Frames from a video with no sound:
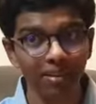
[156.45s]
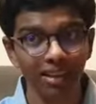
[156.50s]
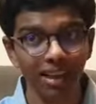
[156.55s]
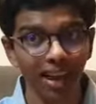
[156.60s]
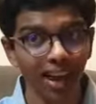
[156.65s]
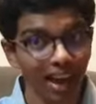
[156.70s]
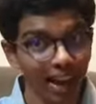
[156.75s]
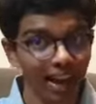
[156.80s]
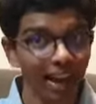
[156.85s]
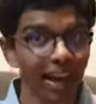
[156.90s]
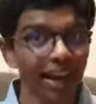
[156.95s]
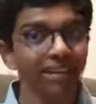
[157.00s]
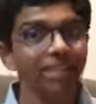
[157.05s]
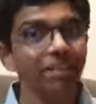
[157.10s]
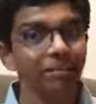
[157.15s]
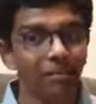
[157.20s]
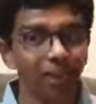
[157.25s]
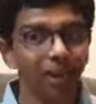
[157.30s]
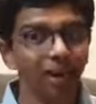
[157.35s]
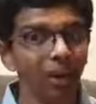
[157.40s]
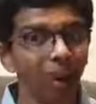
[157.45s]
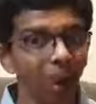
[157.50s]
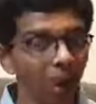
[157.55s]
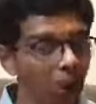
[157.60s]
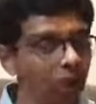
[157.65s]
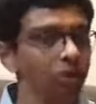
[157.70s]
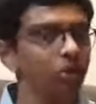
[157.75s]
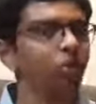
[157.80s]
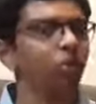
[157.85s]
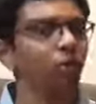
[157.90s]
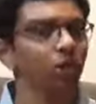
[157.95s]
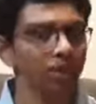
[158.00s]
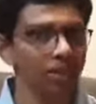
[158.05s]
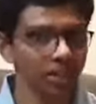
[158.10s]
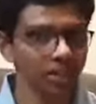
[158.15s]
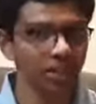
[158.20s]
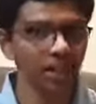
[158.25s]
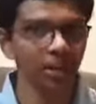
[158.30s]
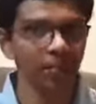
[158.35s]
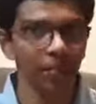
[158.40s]
I had to make all the
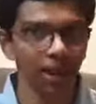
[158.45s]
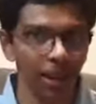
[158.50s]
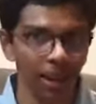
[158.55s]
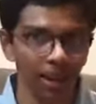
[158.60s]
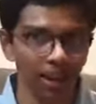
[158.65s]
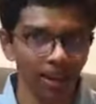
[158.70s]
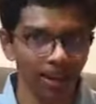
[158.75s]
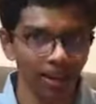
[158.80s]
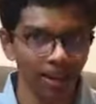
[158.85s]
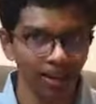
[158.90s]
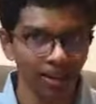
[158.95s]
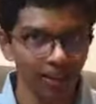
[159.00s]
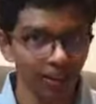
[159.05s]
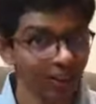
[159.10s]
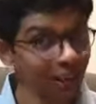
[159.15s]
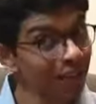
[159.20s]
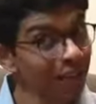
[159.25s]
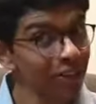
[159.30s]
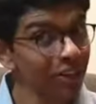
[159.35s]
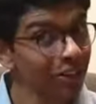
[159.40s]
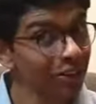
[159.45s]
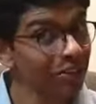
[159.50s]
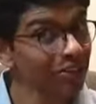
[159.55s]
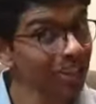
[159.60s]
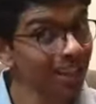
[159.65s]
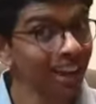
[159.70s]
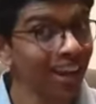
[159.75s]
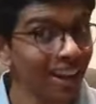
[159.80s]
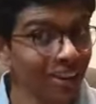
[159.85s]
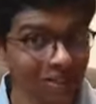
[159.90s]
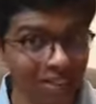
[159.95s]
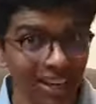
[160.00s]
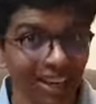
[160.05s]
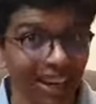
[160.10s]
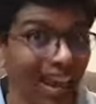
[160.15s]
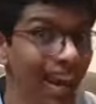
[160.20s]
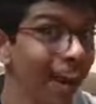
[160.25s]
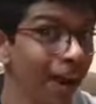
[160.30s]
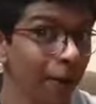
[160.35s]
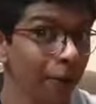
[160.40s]
choices I made, 11 years and counting
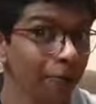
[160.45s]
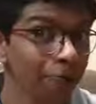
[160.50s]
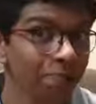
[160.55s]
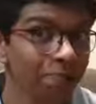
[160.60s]
now.